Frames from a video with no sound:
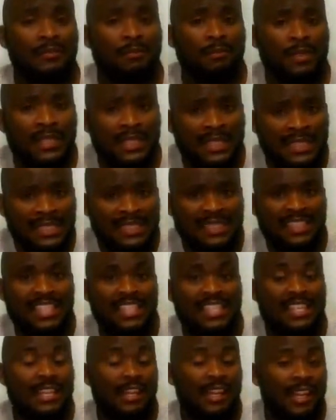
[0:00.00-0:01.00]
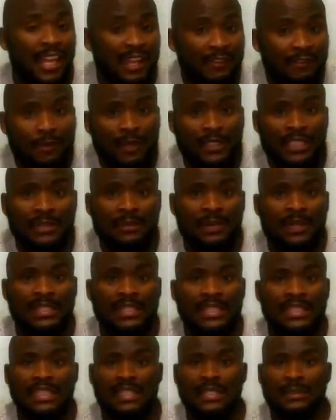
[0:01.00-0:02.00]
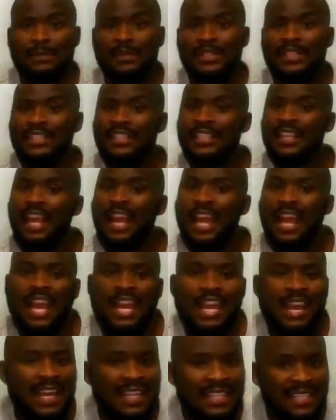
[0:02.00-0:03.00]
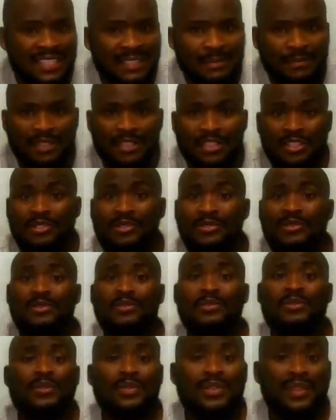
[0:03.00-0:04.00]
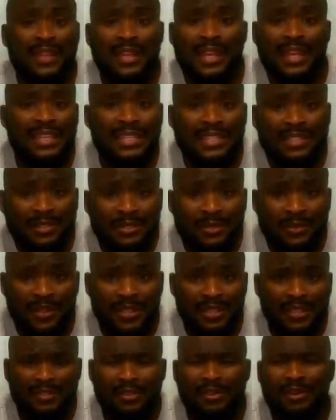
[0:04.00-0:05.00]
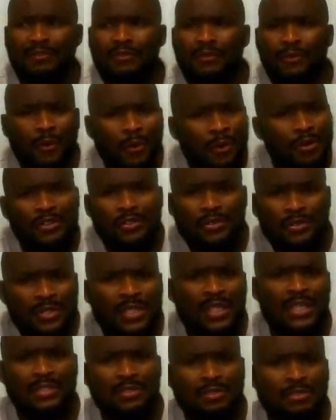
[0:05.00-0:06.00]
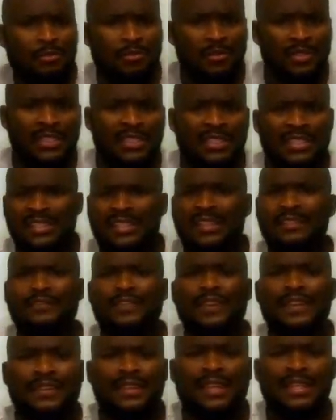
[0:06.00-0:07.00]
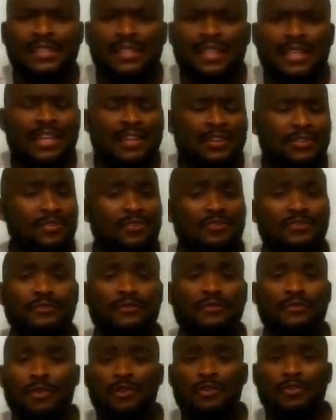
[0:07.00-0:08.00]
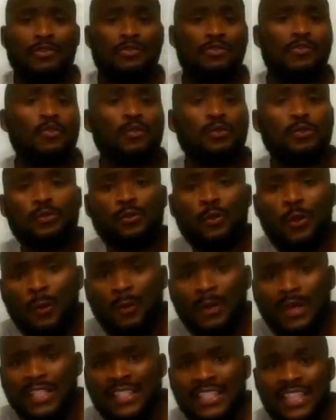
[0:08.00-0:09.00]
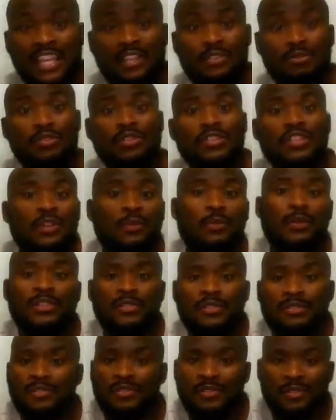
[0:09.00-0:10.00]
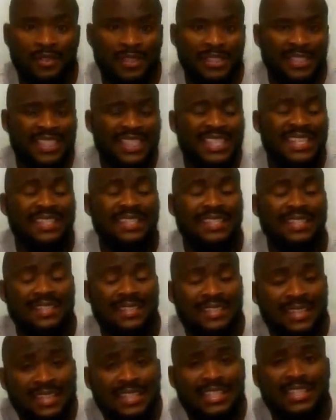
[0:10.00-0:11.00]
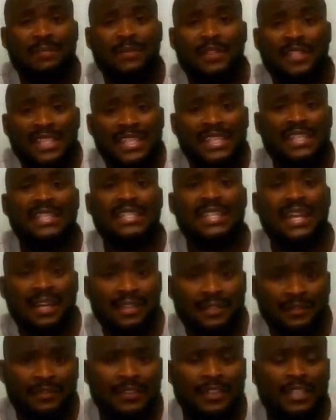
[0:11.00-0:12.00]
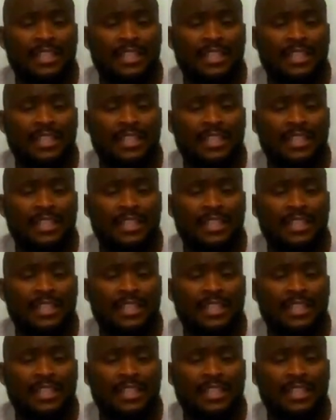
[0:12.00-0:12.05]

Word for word: please, everyone in my DMs, asking me, do you think I can do this? Of course you can do this. The fact that you've gone through so much and you still want to do it is testimony enough